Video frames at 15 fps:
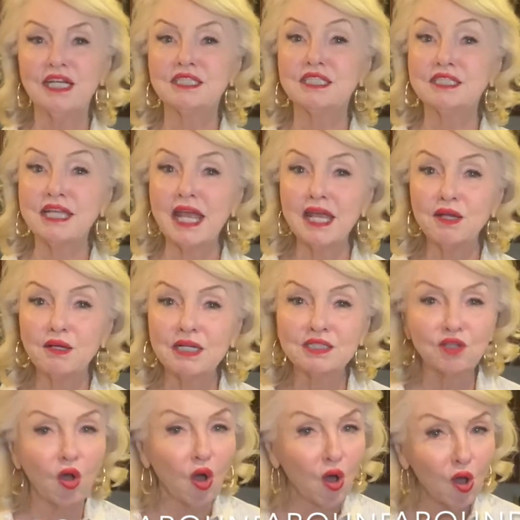Today,
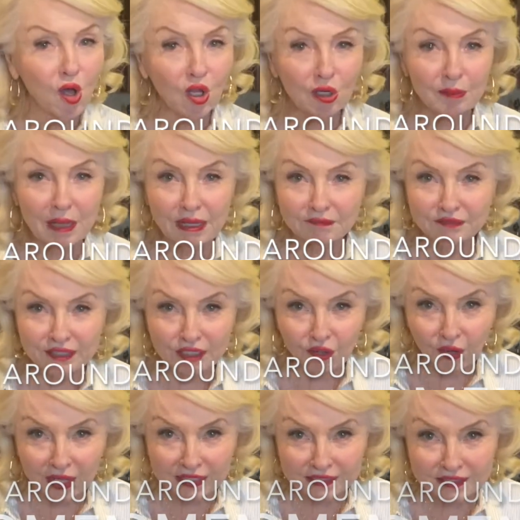it's all about
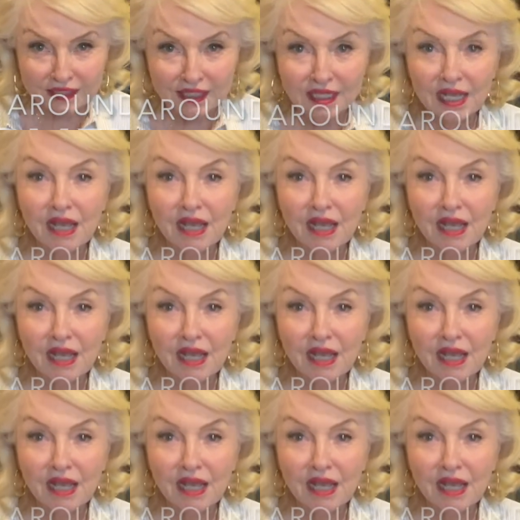vinaigrette.